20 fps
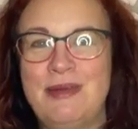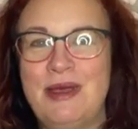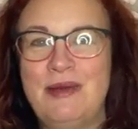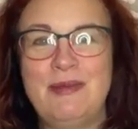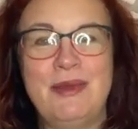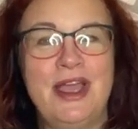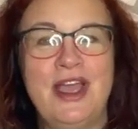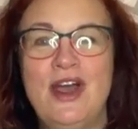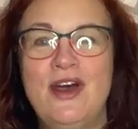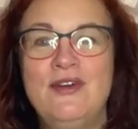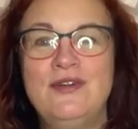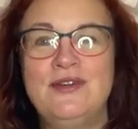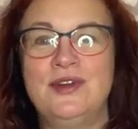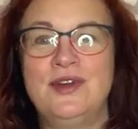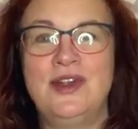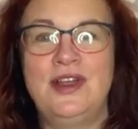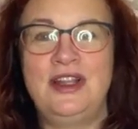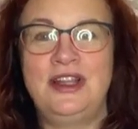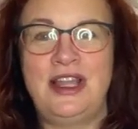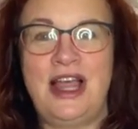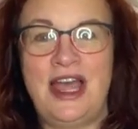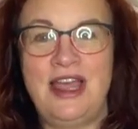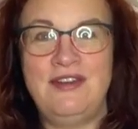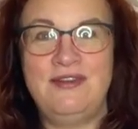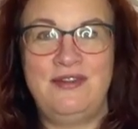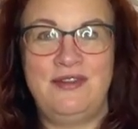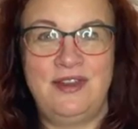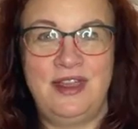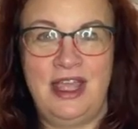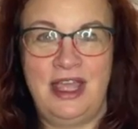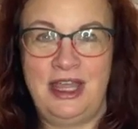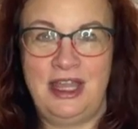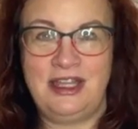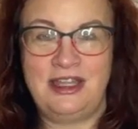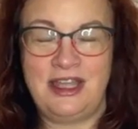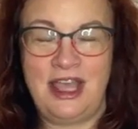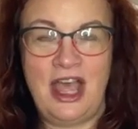but my overall life and